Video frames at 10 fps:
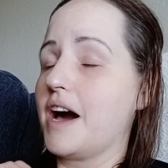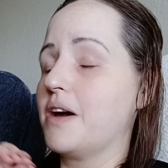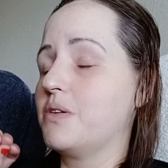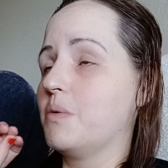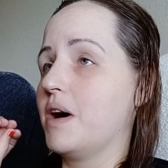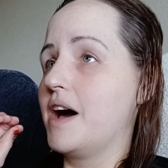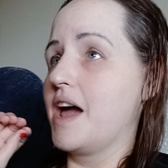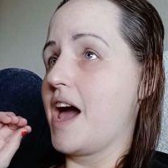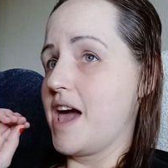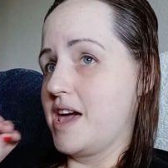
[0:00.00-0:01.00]
I don't know
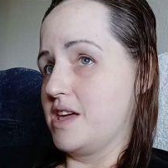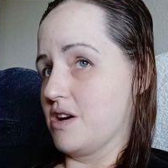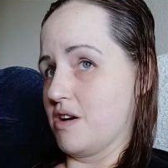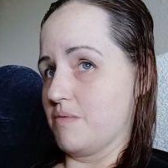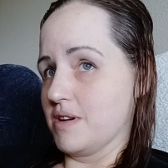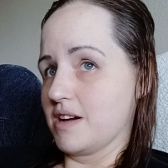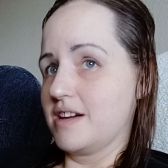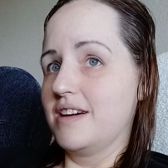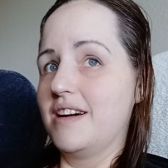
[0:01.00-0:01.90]
why. I hate yard work.